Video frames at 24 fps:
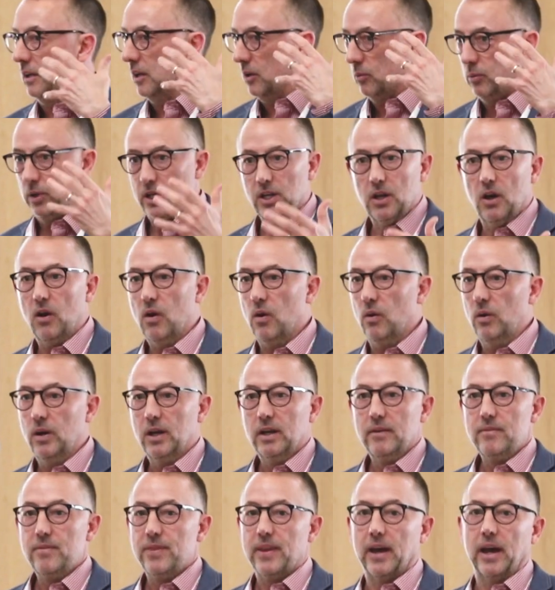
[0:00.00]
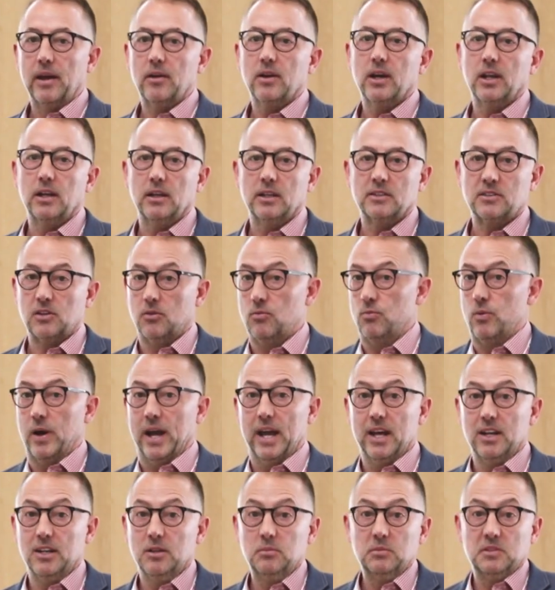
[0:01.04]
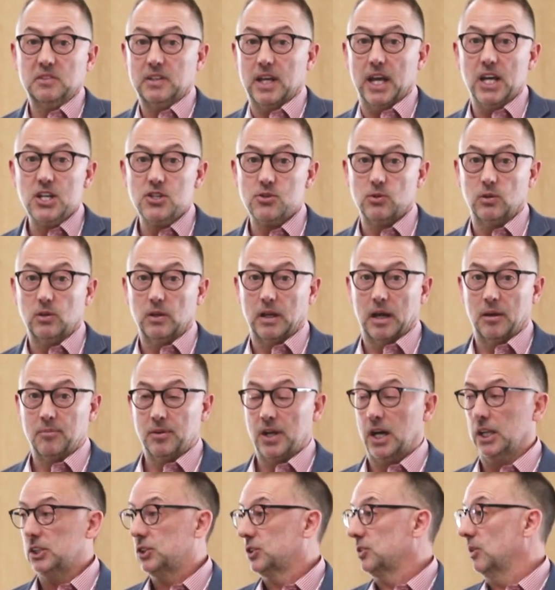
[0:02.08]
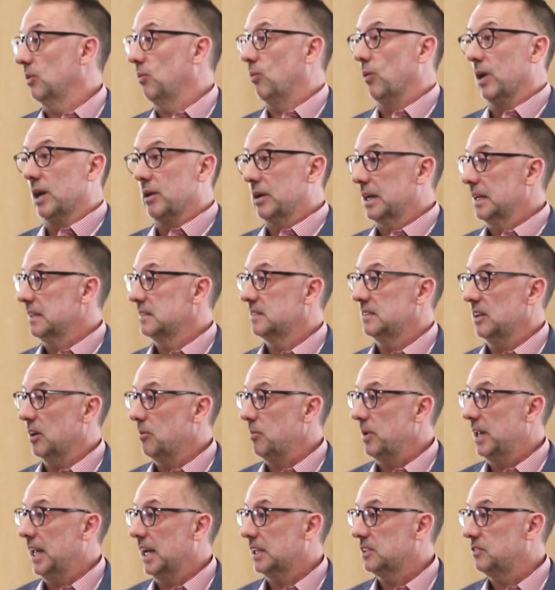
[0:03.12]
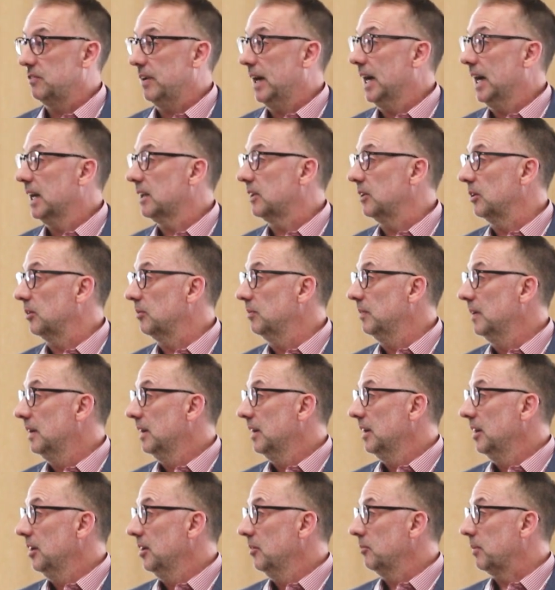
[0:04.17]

Here we go. I'm gonna, it's a random schedule. I'm not sure when I'm going to sell my next vacuum.